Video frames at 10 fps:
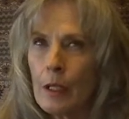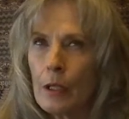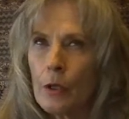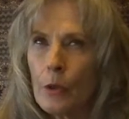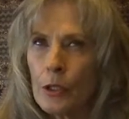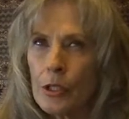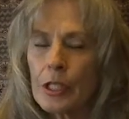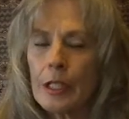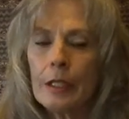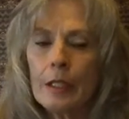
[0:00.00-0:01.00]

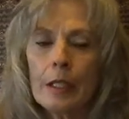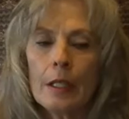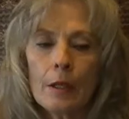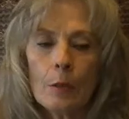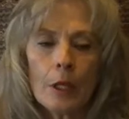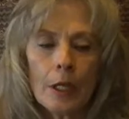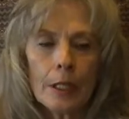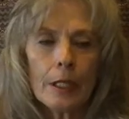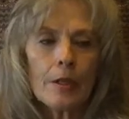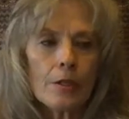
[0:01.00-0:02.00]
coercing one
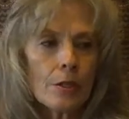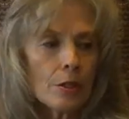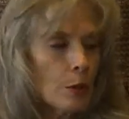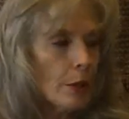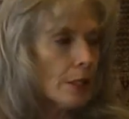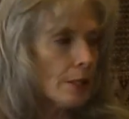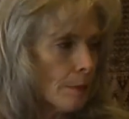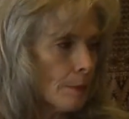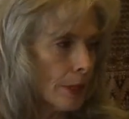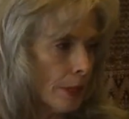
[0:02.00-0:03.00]
into doing
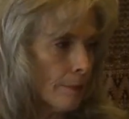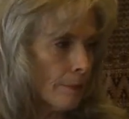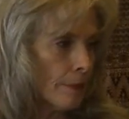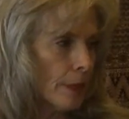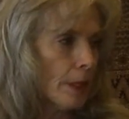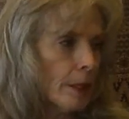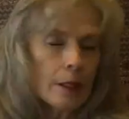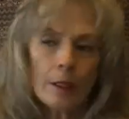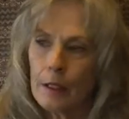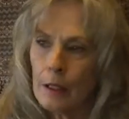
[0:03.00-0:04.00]
something.
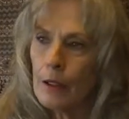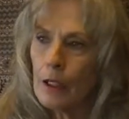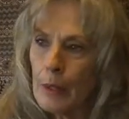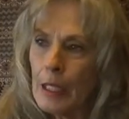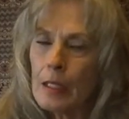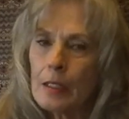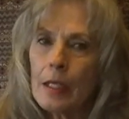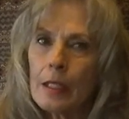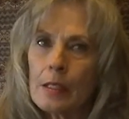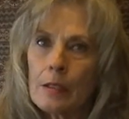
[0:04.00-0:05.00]
You know what I mean? It's
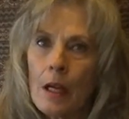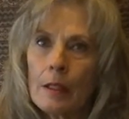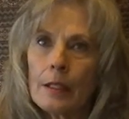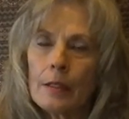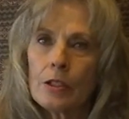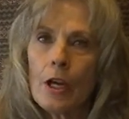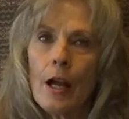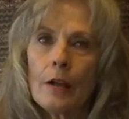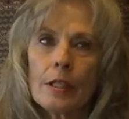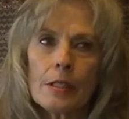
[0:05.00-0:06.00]
like, it's not like the
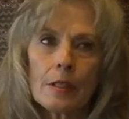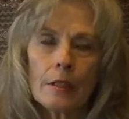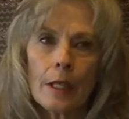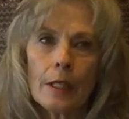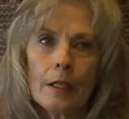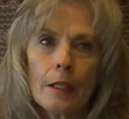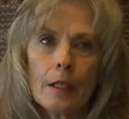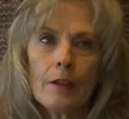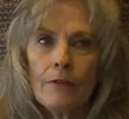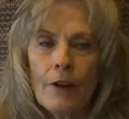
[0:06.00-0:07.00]
child isn't like
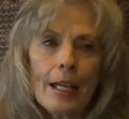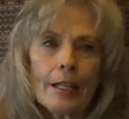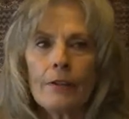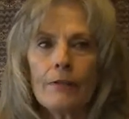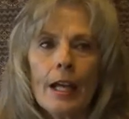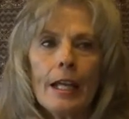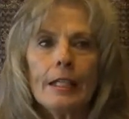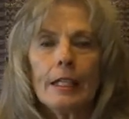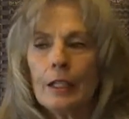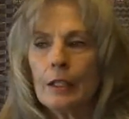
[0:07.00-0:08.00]
fighting,
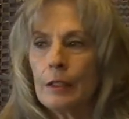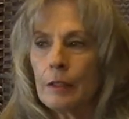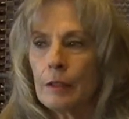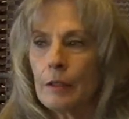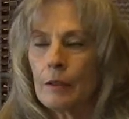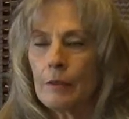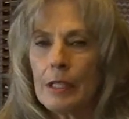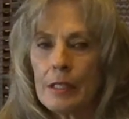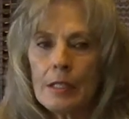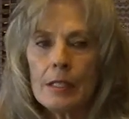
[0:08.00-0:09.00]
fighting,
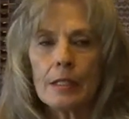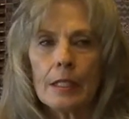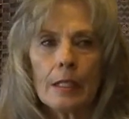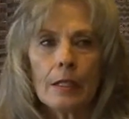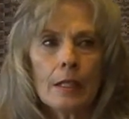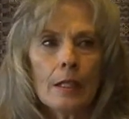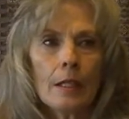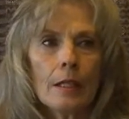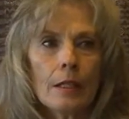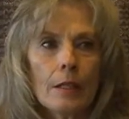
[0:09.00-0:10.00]
resisting.
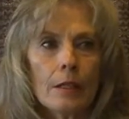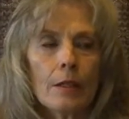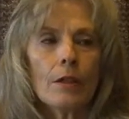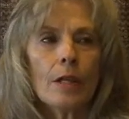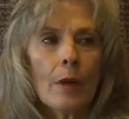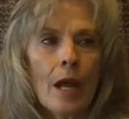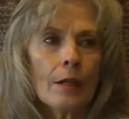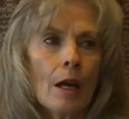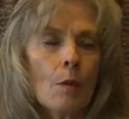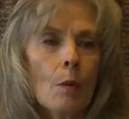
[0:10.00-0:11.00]
You know, they might
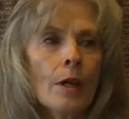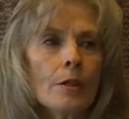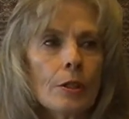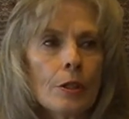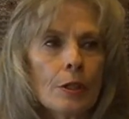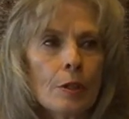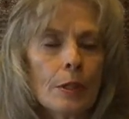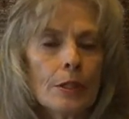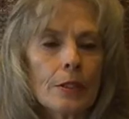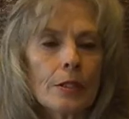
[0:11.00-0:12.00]
not want to,
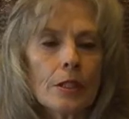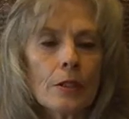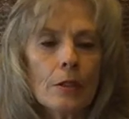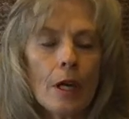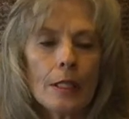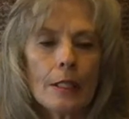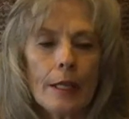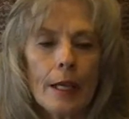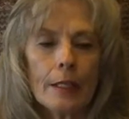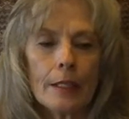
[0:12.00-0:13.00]
but they're still not in
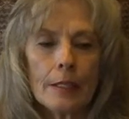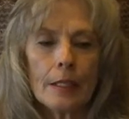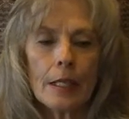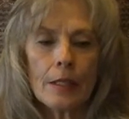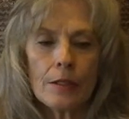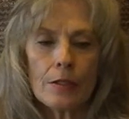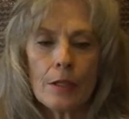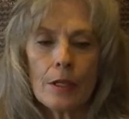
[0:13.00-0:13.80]
that intense